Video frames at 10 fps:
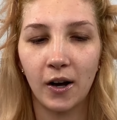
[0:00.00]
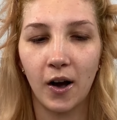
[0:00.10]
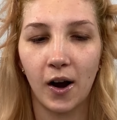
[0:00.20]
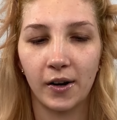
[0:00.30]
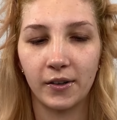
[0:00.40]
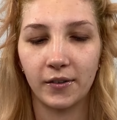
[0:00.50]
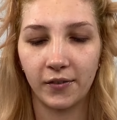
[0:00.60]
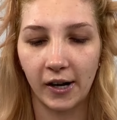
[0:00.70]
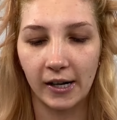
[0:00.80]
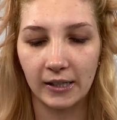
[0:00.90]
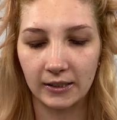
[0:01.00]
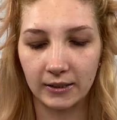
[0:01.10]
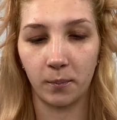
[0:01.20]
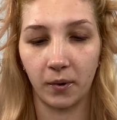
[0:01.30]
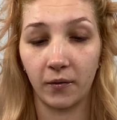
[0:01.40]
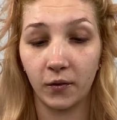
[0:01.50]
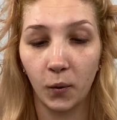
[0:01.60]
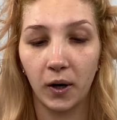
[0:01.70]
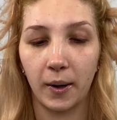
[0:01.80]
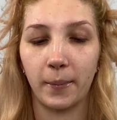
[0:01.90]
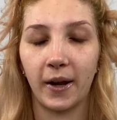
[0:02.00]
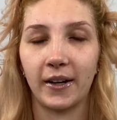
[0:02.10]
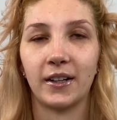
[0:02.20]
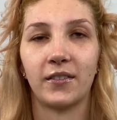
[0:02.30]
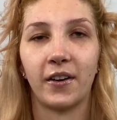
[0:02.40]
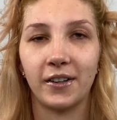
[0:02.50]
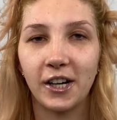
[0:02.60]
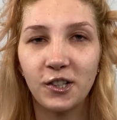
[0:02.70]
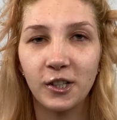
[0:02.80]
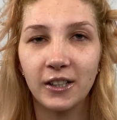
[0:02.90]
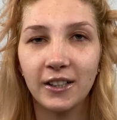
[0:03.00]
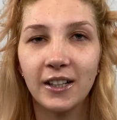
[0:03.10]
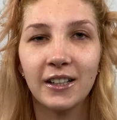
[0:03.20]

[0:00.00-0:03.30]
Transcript: on your face before applying this foundation.